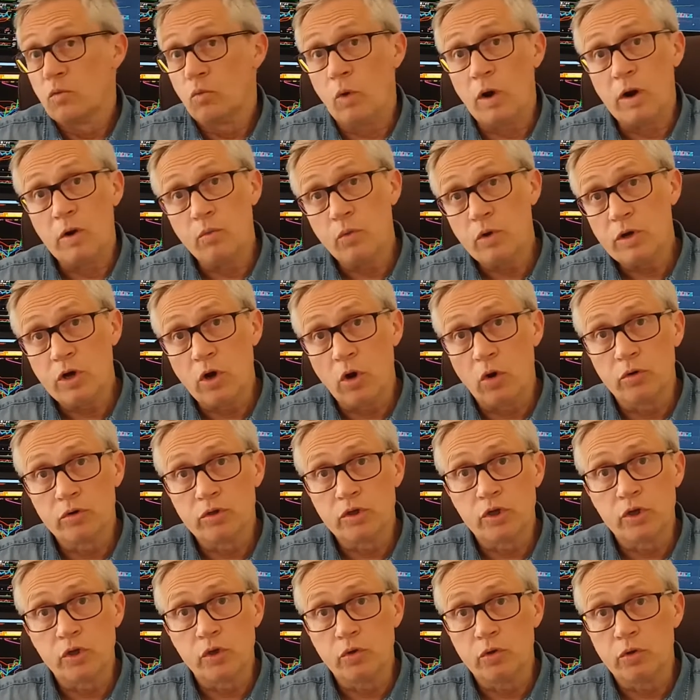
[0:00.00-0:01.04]
When we go
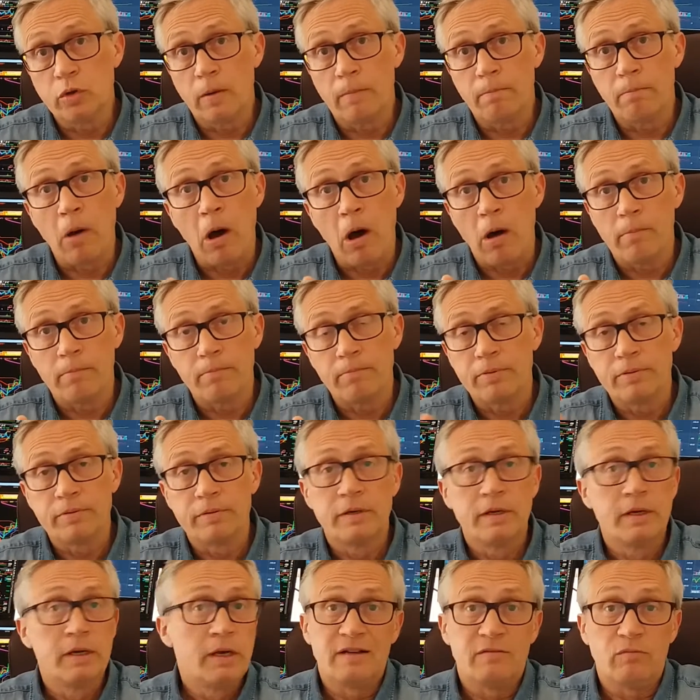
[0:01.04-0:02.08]
to the pump,
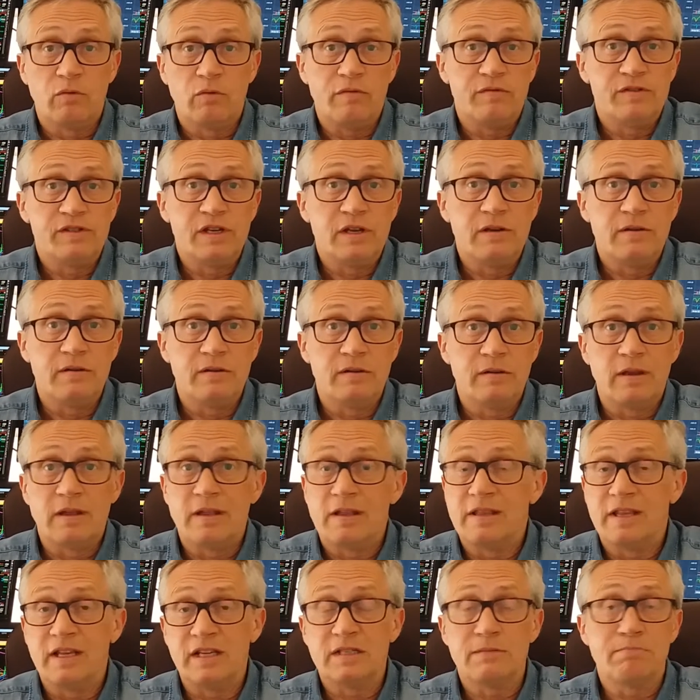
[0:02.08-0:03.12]
we've seen
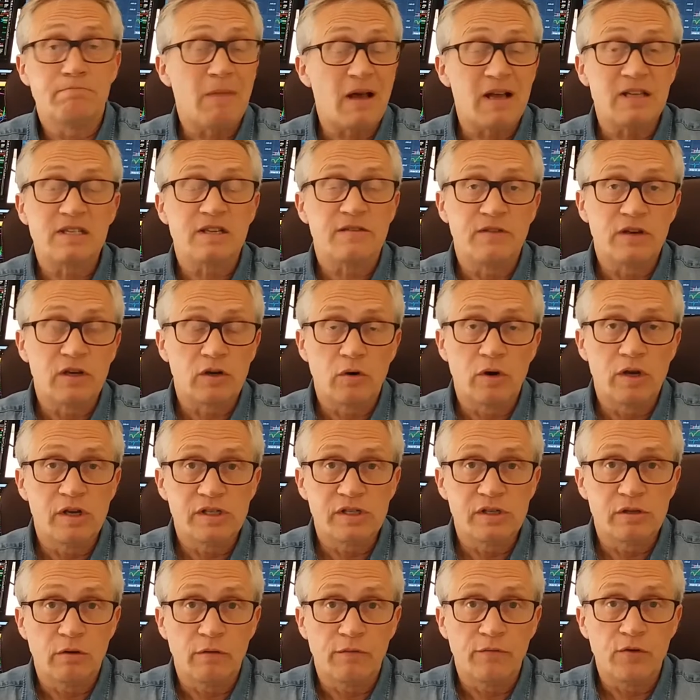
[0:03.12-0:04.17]
this massive
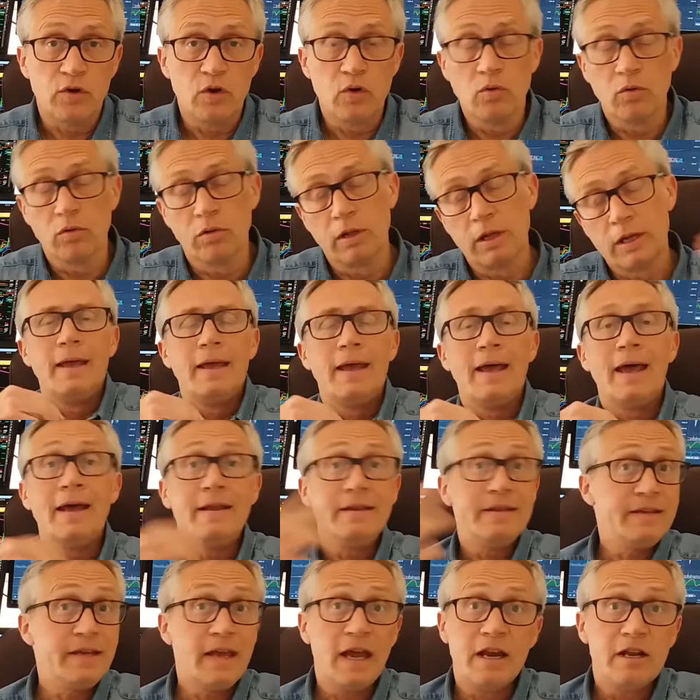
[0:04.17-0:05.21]
increase in the fuel, and
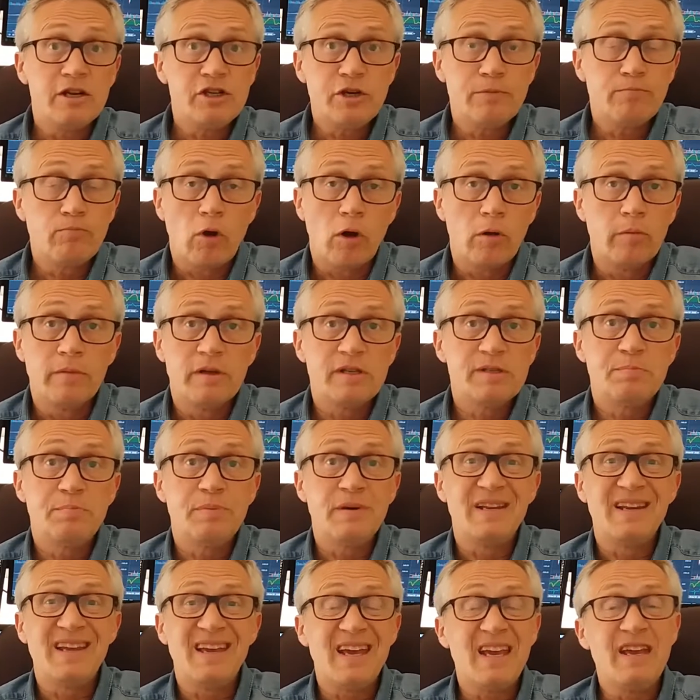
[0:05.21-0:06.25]
the energy problem has
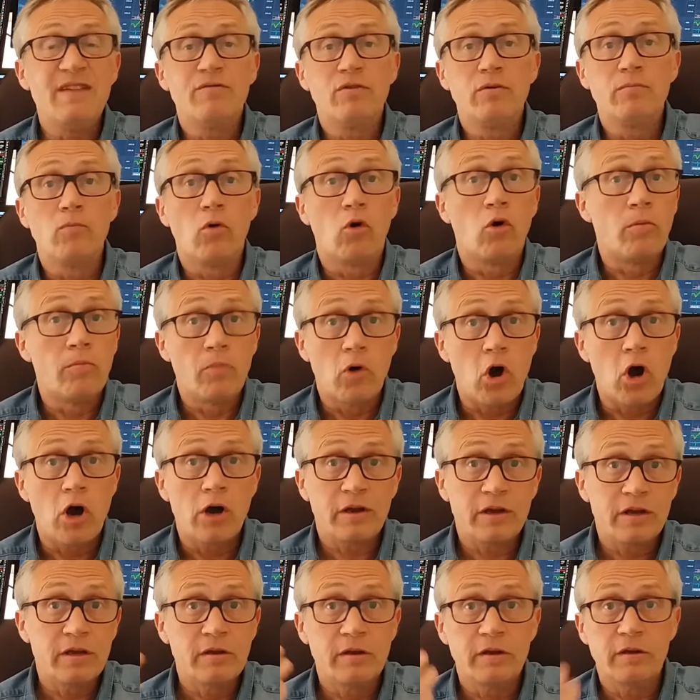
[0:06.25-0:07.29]
been even more
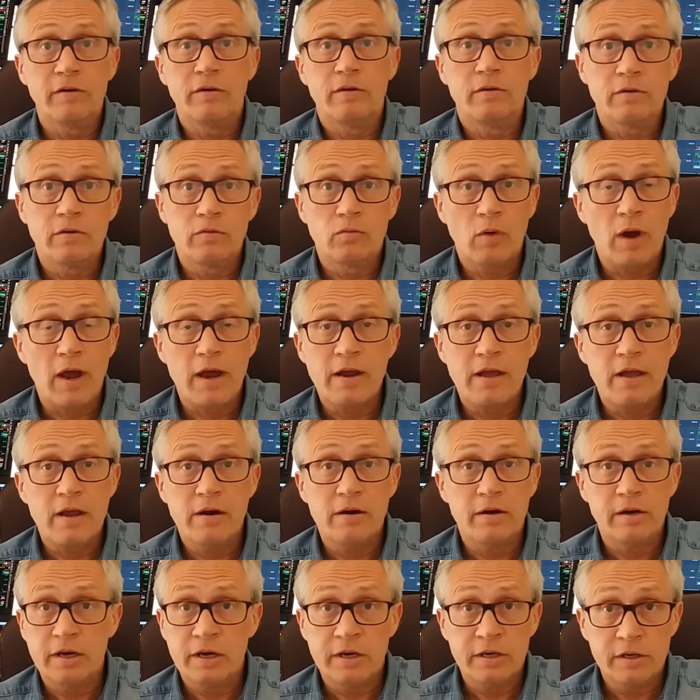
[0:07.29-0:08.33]
marked right
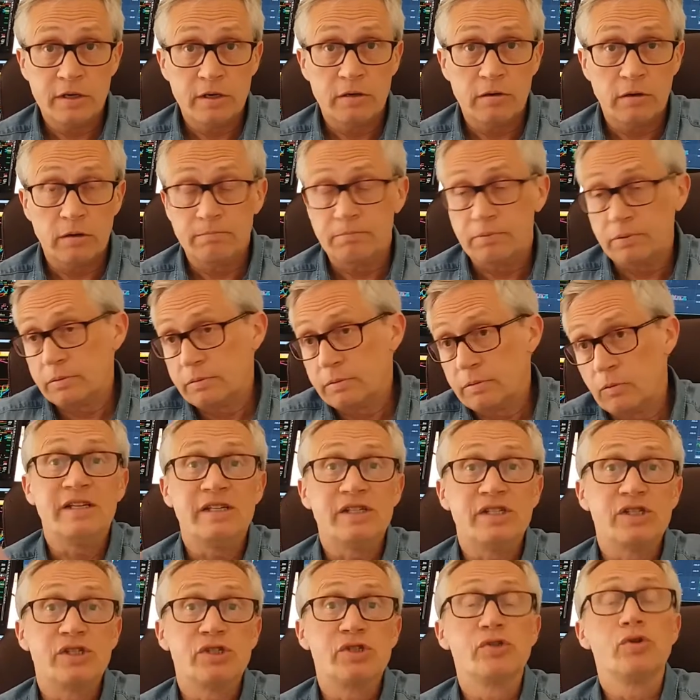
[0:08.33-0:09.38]
here in Europe. It's
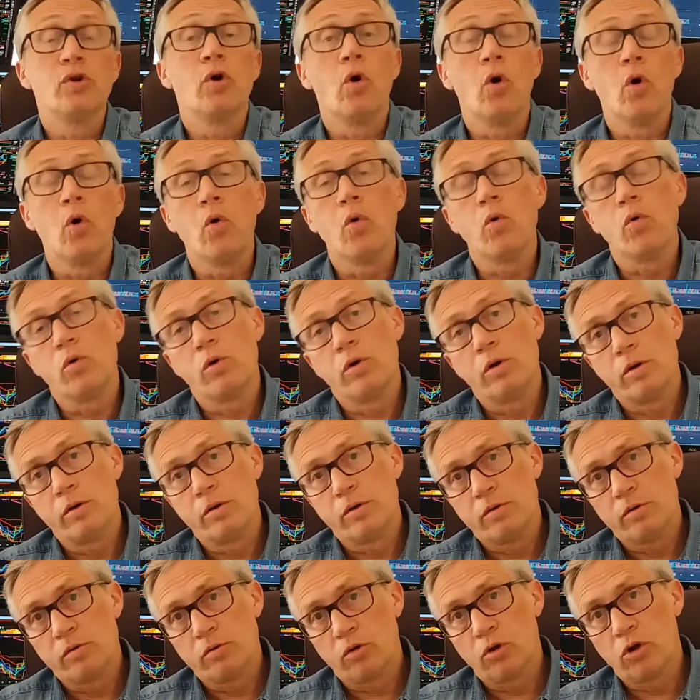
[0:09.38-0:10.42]
so
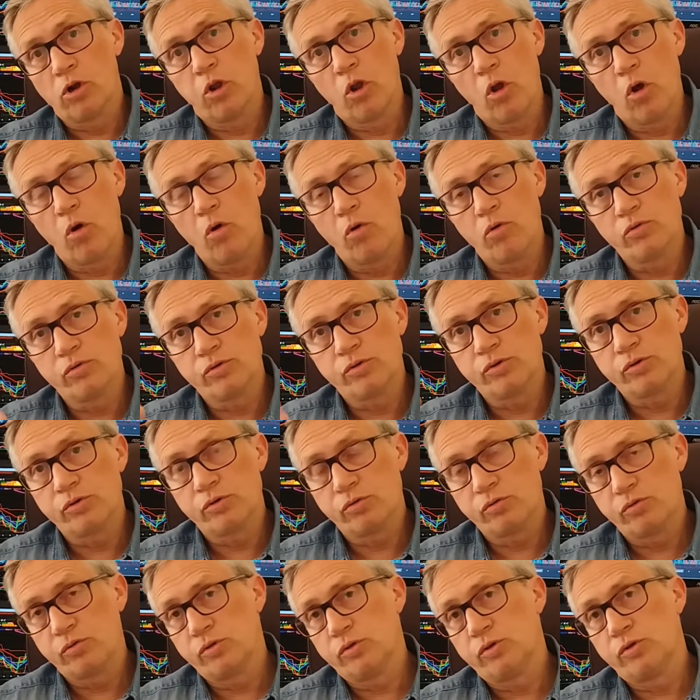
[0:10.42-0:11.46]
close
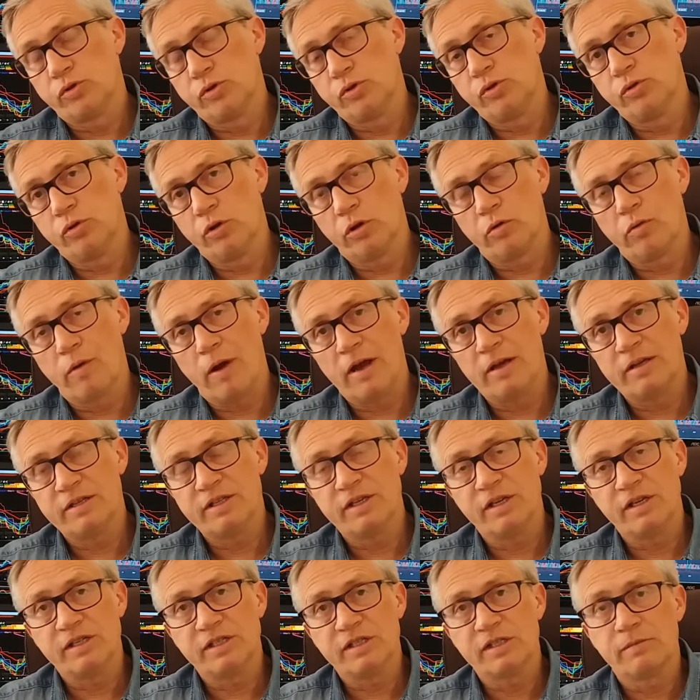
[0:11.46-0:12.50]
to the
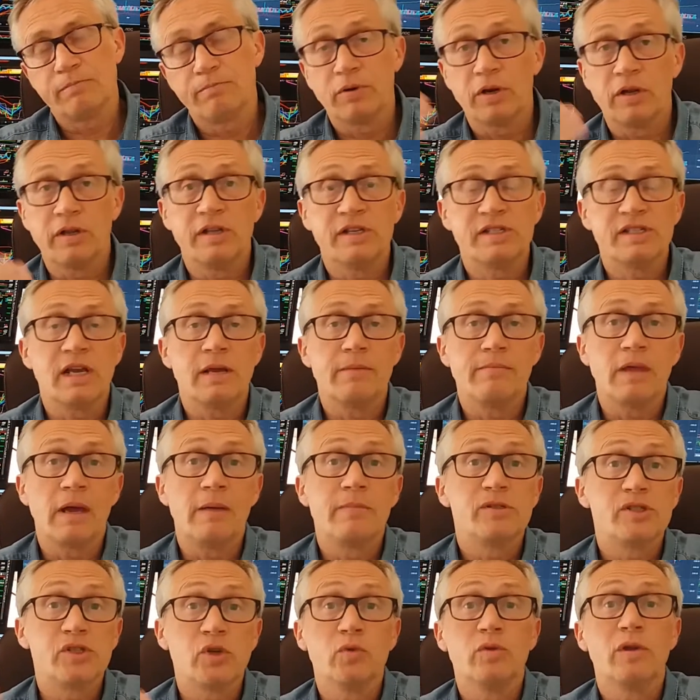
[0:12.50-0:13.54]
crisis, but at the same
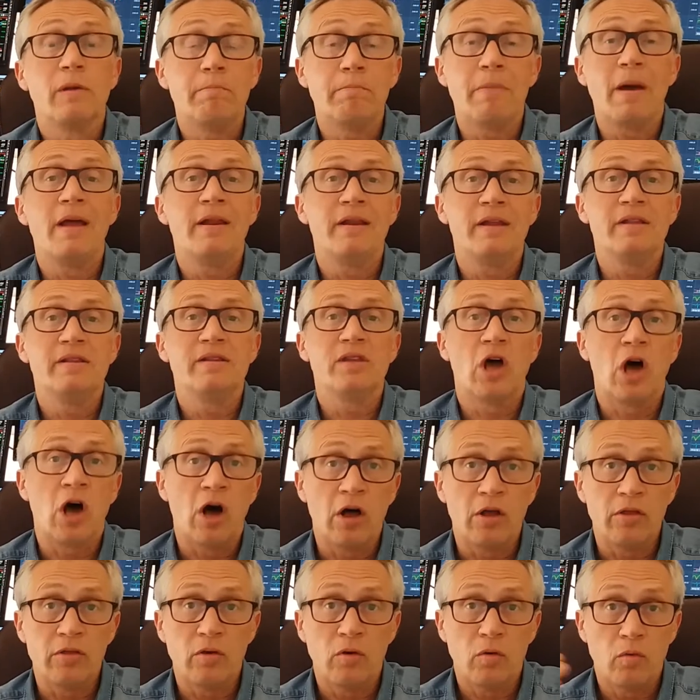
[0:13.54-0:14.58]
time so dependent
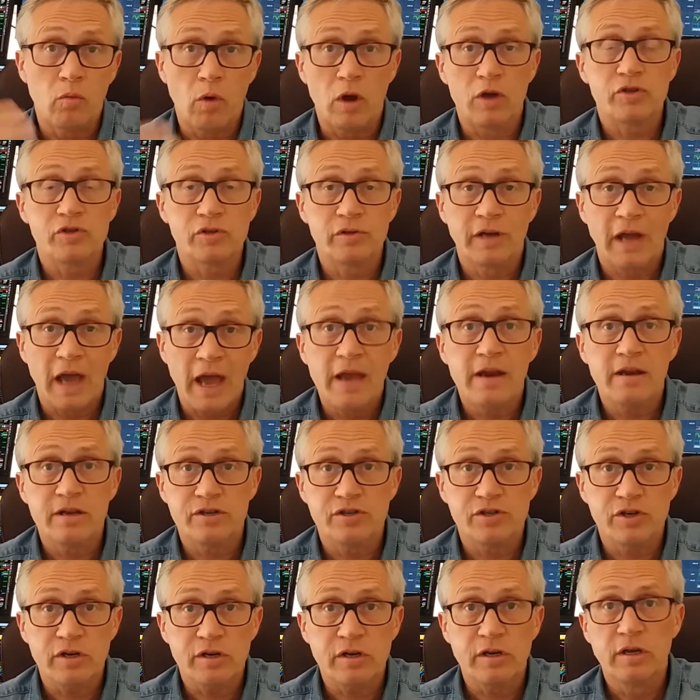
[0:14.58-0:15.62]
on Russian
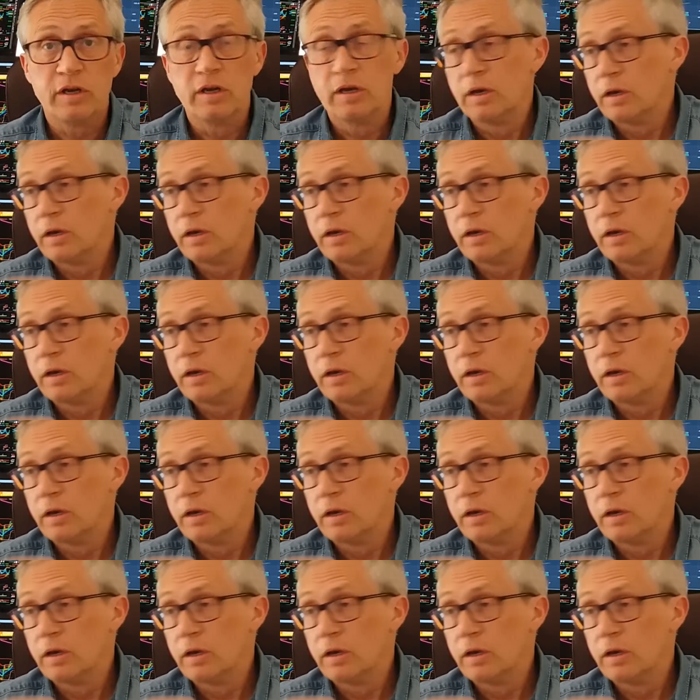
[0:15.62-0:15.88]
energy,